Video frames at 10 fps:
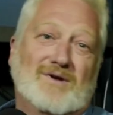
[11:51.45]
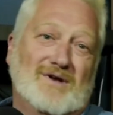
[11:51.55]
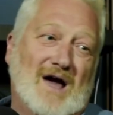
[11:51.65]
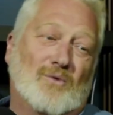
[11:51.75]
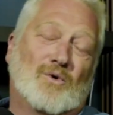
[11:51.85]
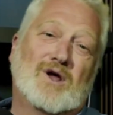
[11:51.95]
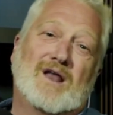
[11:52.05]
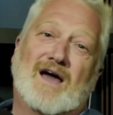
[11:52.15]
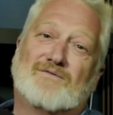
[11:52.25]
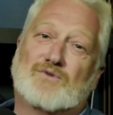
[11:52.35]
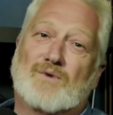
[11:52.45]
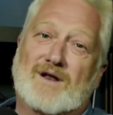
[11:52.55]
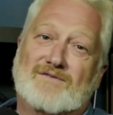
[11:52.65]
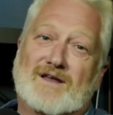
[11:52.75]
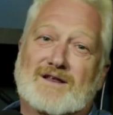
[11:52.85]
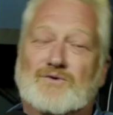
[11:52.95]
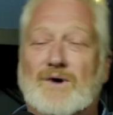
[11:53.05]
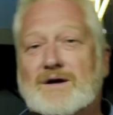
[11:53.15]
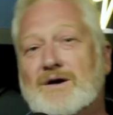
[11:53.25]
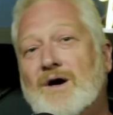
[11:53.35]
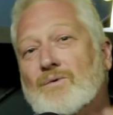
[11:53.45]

Now we're going to have to renovate it quick.